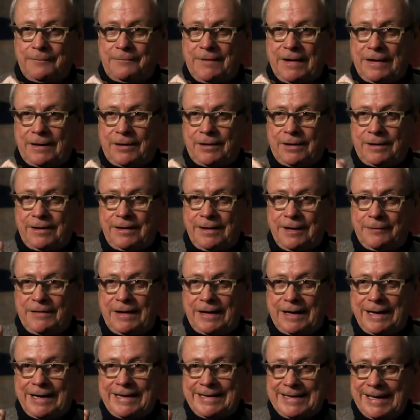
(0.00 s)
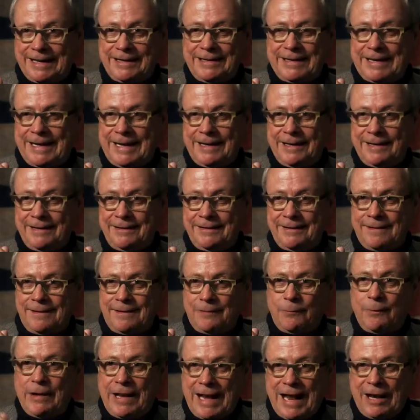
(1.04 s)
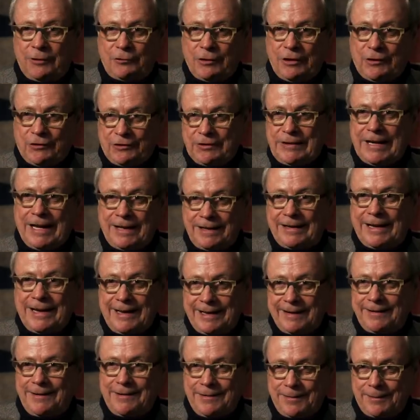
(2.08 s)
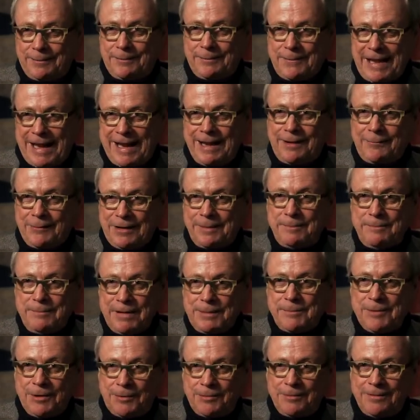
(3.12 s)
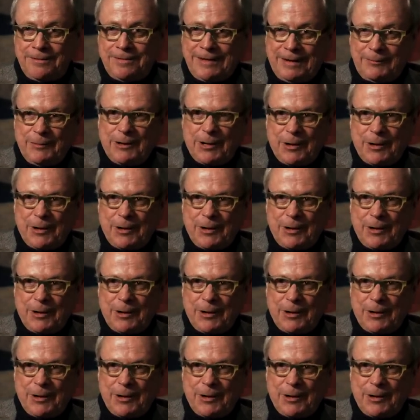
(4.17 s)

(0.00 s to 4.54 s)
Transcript: If I could delegate it, we'd actually delegate it on a handwritten memo that